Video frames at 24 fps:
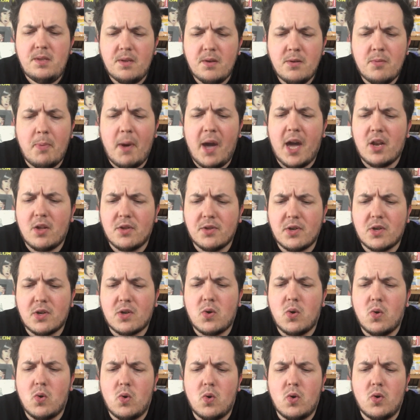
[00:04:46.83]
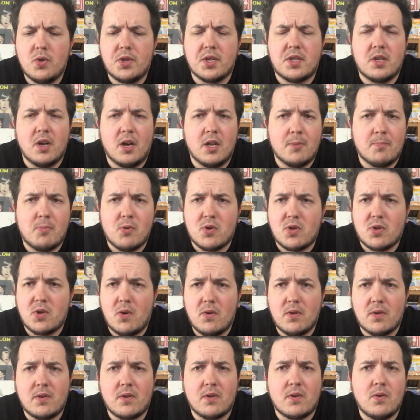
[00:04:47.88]
The battles are cool. The
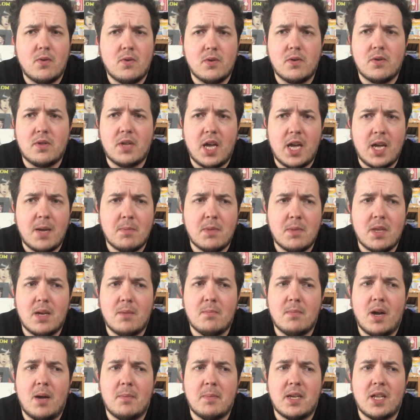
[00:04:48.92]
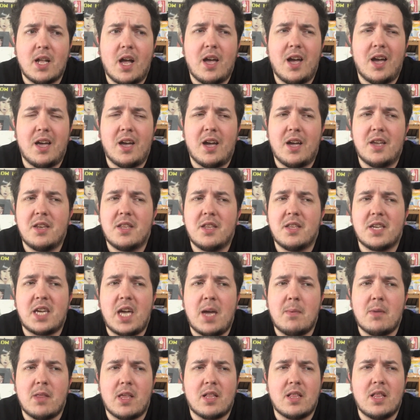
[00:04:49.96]
personas are cool. You tame them. I mean, I ended the
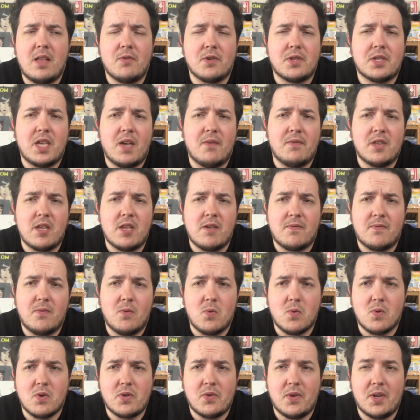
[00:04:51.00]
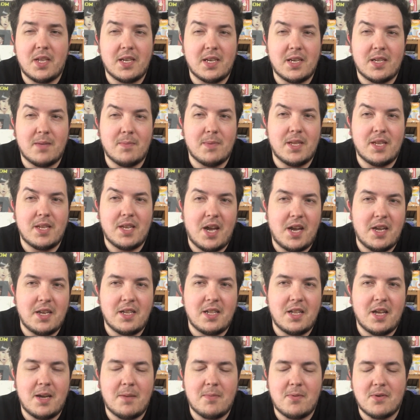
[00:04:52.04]
game at like level 74, so I didn't get some of the
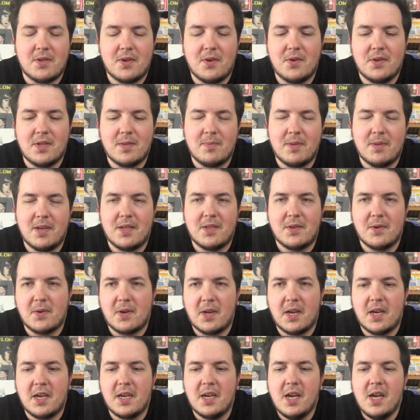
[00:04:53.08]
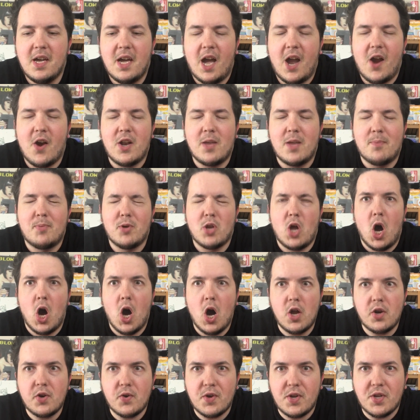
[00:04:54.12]
99 personas, but that's okay. I already put
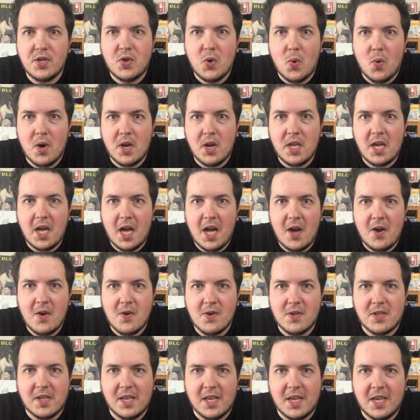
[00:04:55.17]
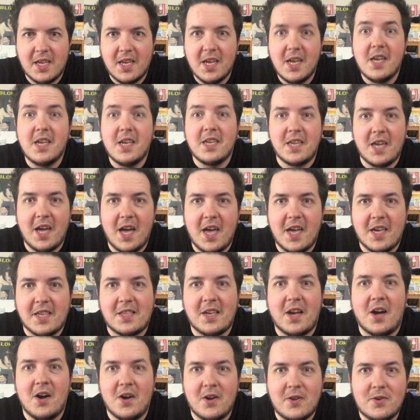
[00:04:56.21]
120 hours in it. Yes,
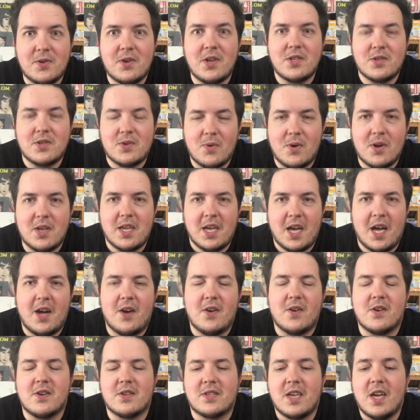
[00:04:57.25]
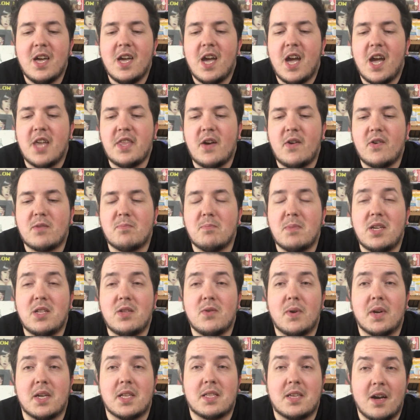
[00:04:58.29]
120 hours. And that was me
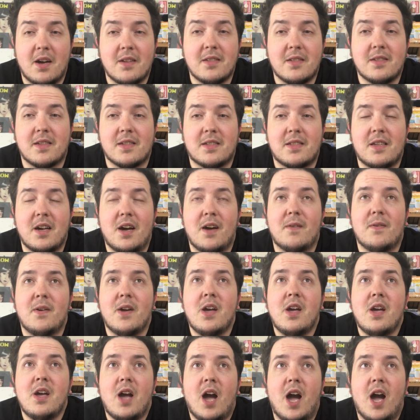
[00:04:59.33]
doing tons of stuff.